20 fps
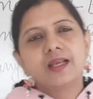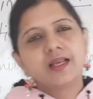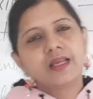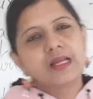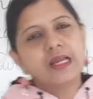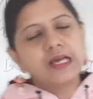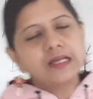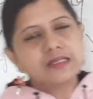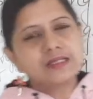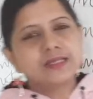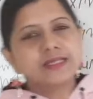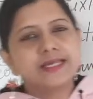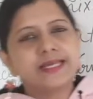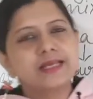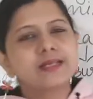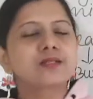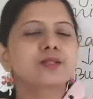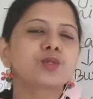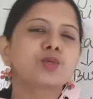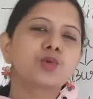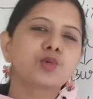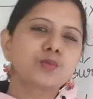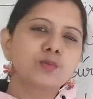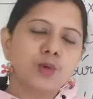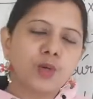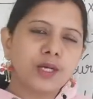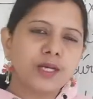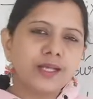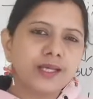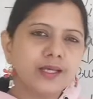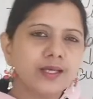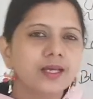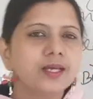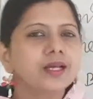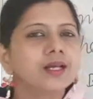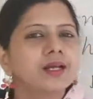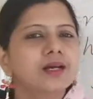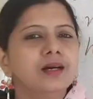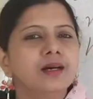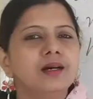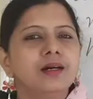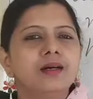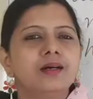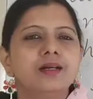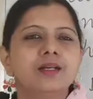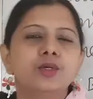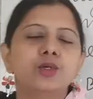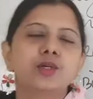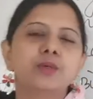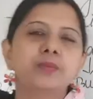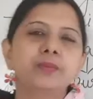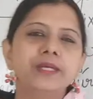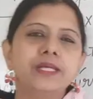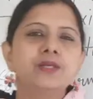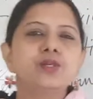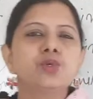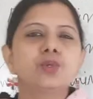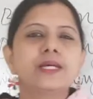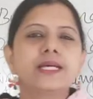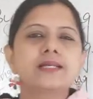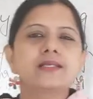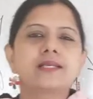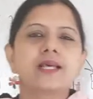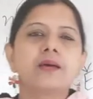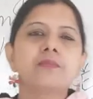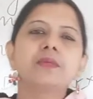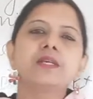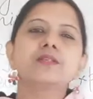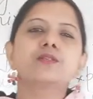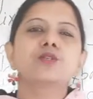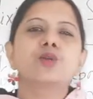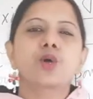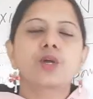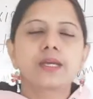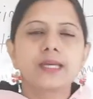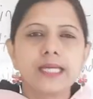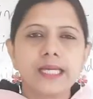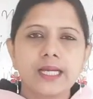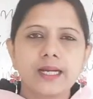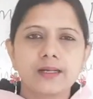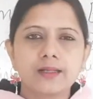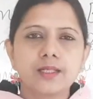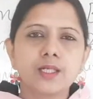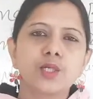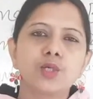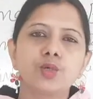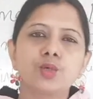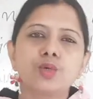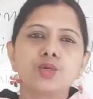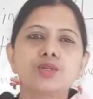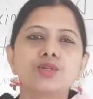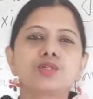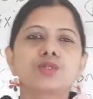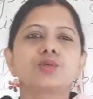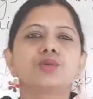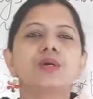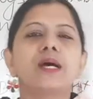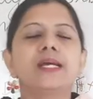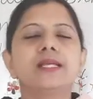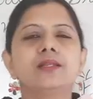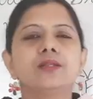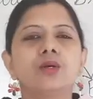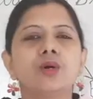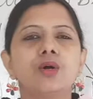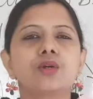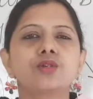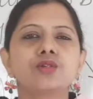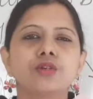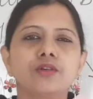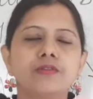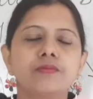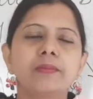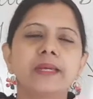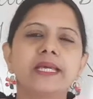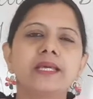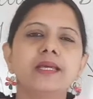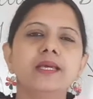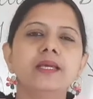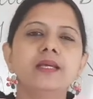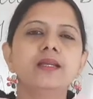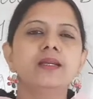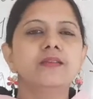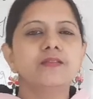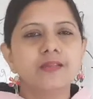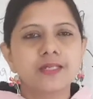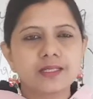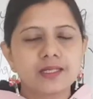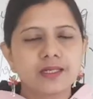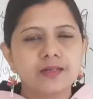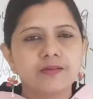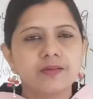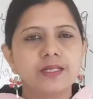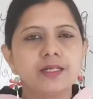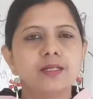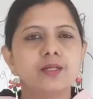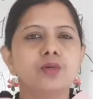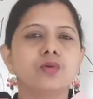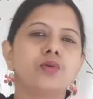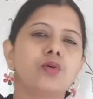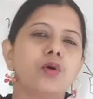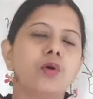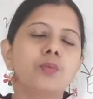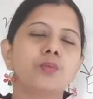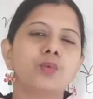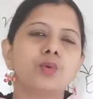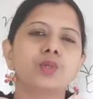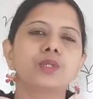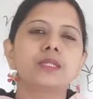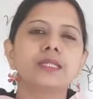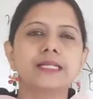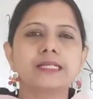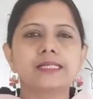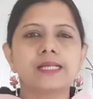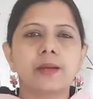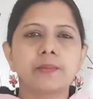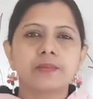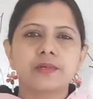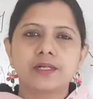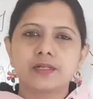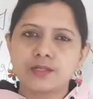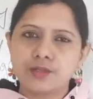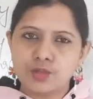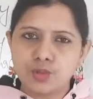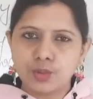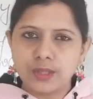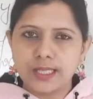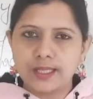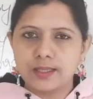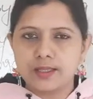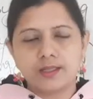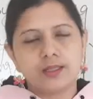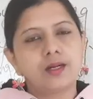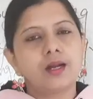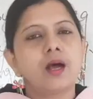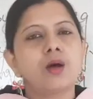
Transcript: Class 6, good morning. Your P2 exam is knocking at the door, so I thought of making revision video of both the chapters together.